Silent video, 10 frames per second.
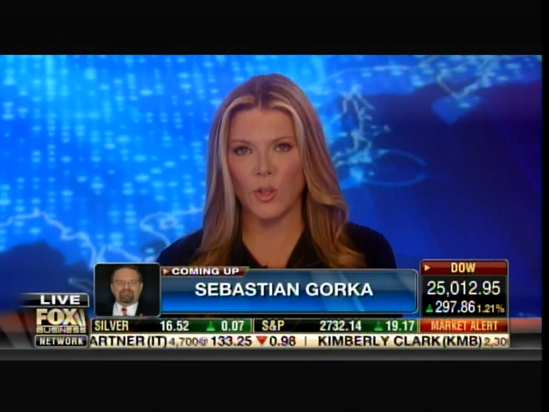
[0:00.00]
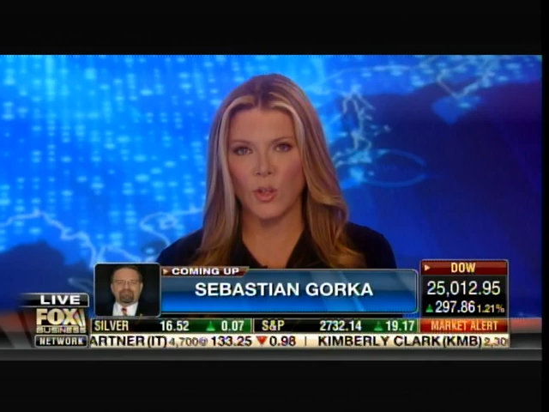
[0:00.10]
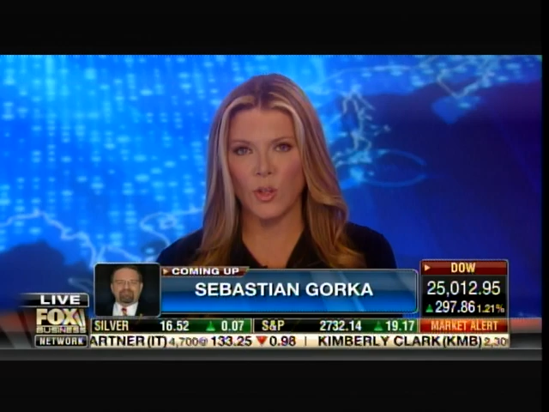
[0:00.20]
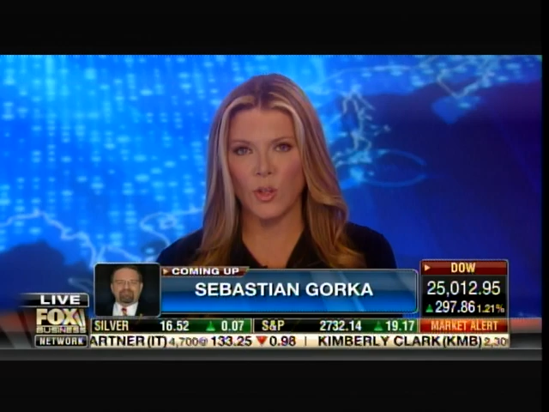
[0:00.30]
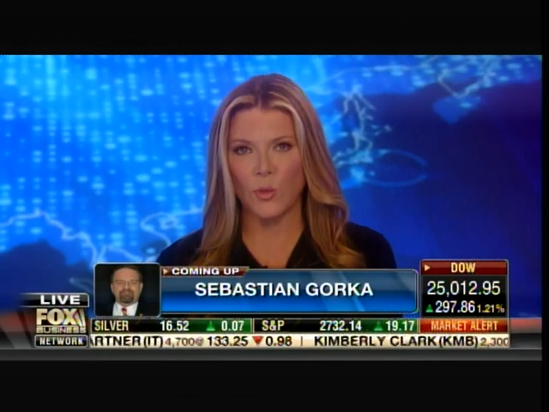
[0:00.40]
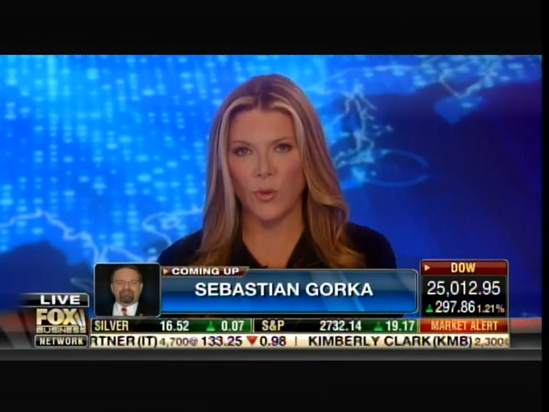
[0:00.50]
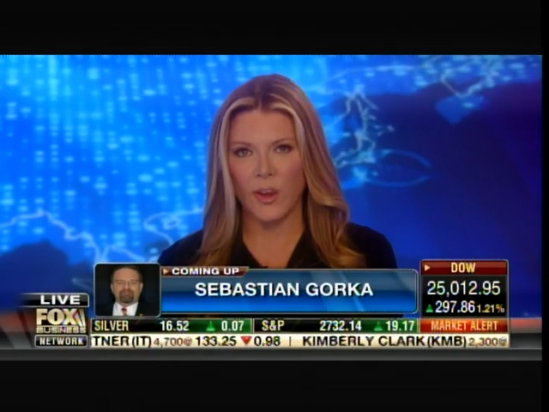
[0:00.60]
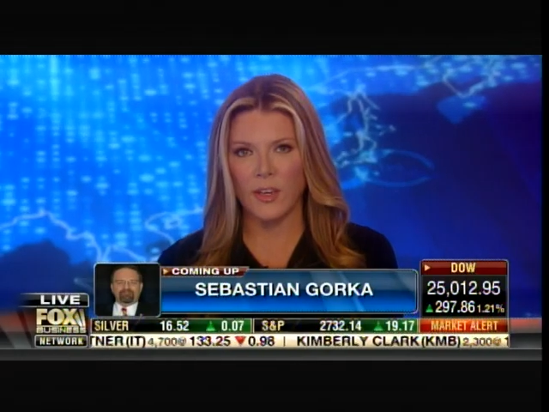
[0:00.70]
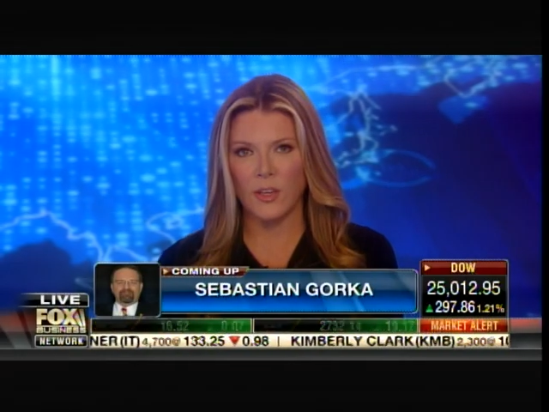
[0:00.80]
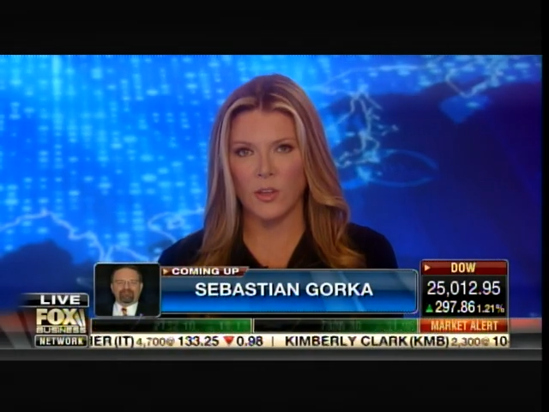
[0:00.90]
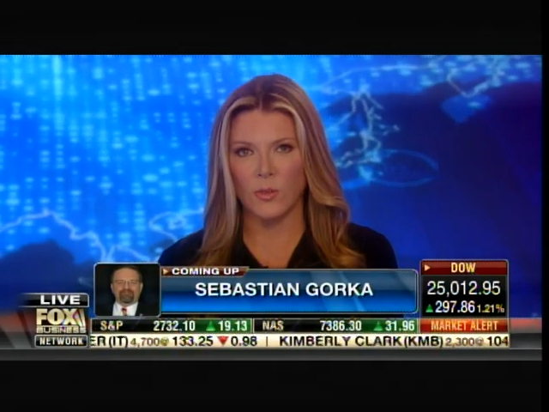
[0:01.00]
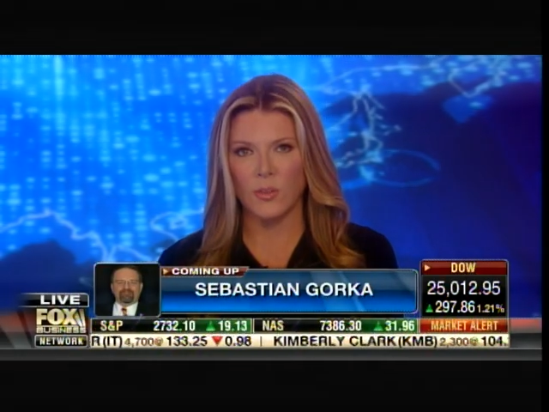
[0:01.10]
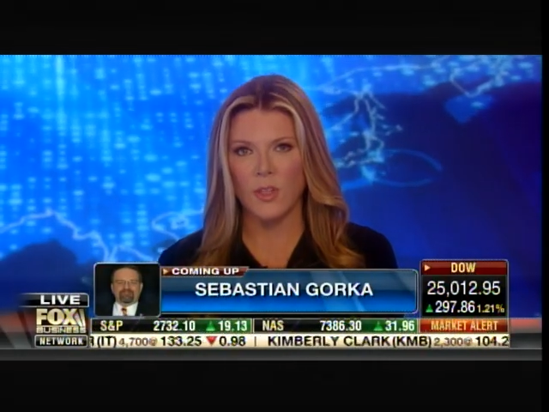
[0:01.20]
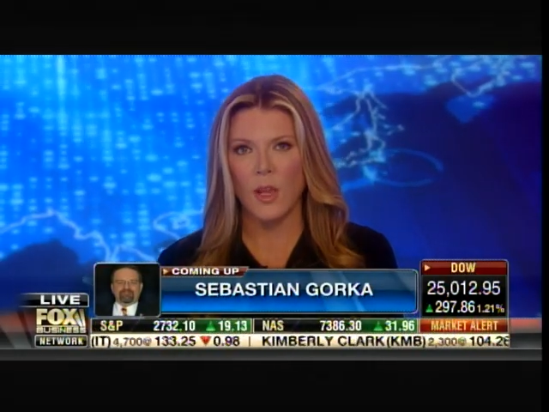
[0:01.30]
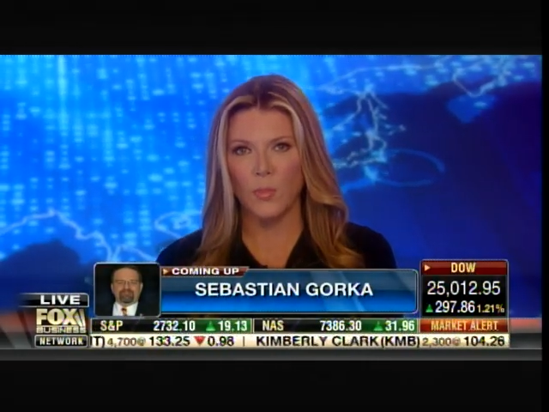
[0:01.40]
First to the breaking
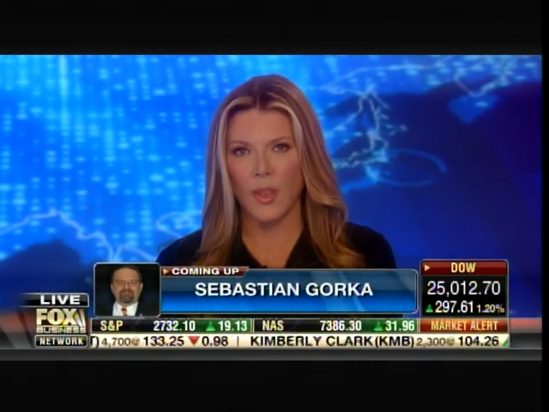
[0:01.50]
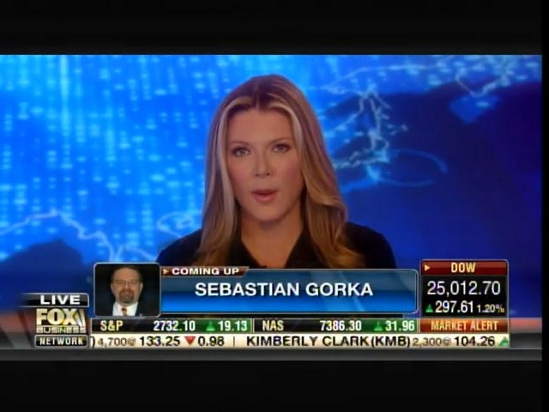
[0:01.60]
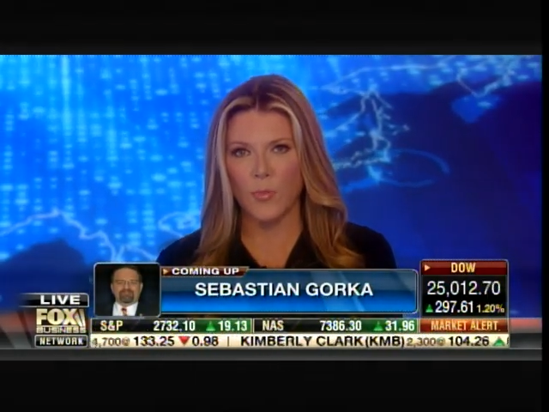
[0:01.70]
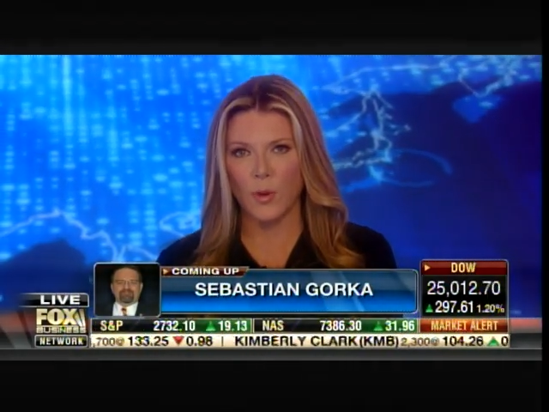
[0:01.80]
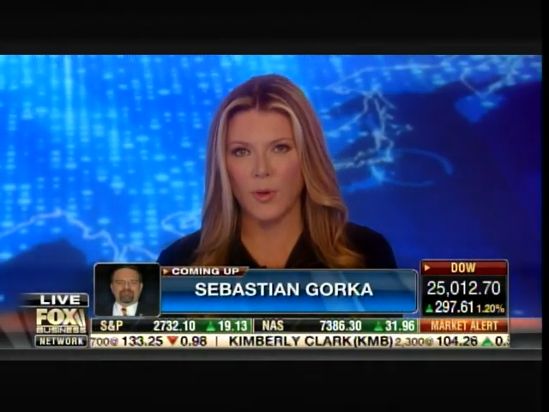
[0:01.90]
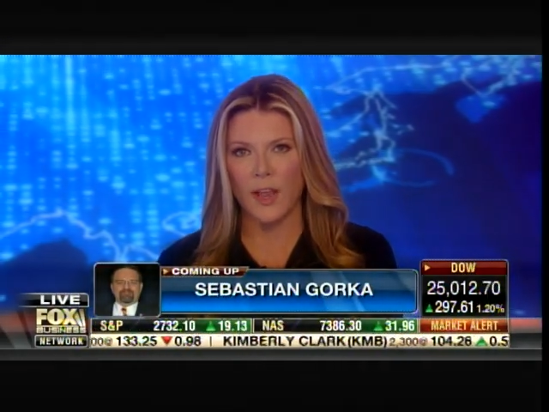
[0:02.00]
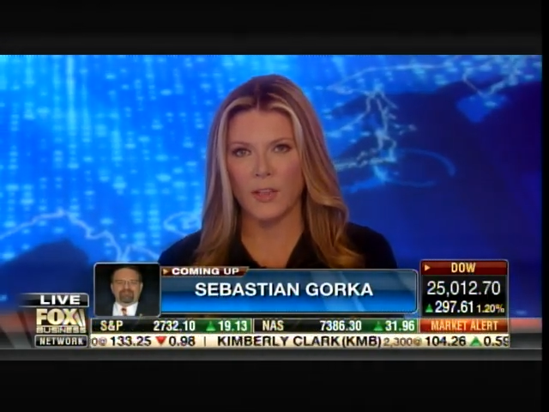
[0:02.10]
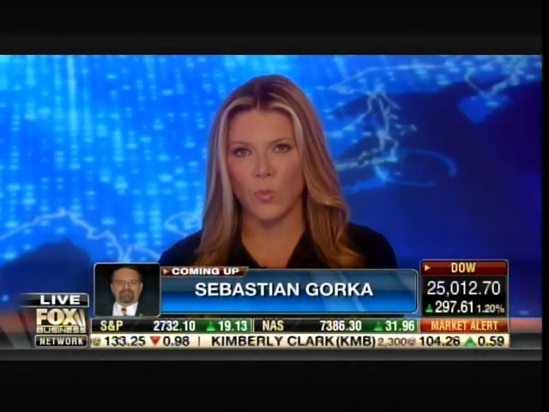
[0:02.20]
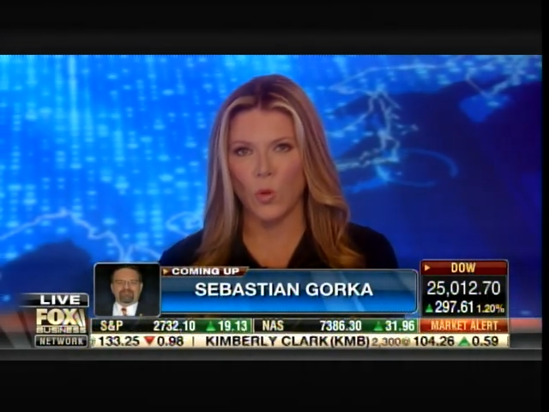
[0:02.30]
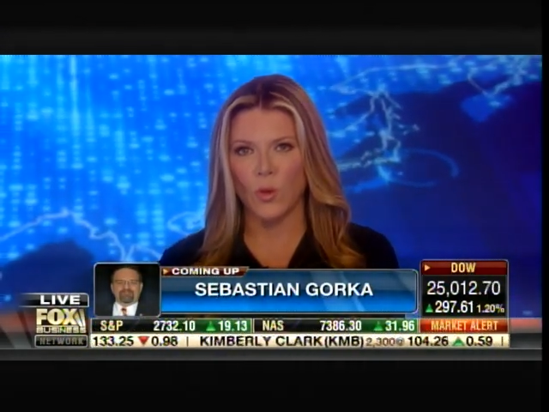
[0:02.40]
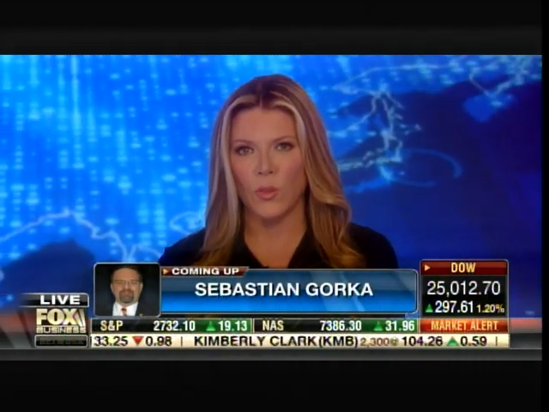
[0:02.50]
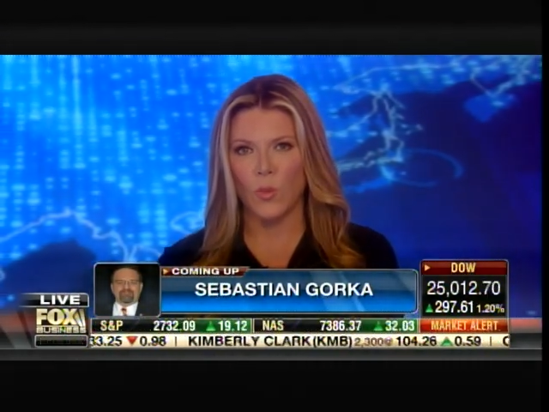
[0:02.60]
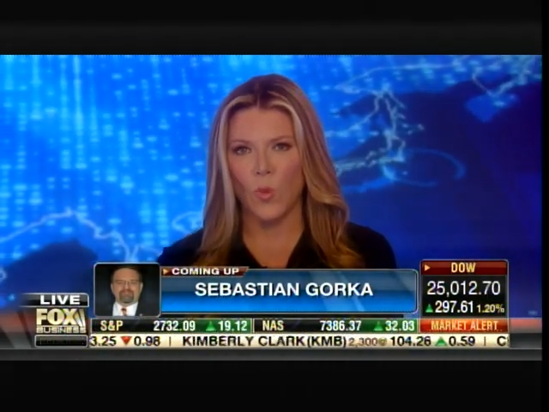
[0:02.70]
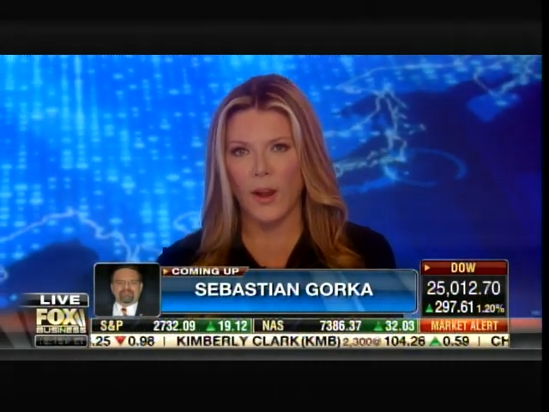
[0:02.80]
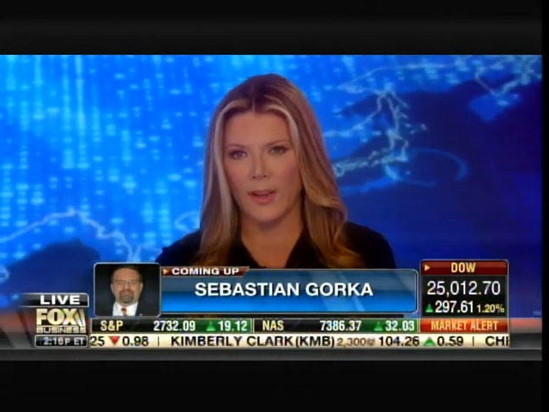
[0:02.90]
news, Blake Burman has more at the White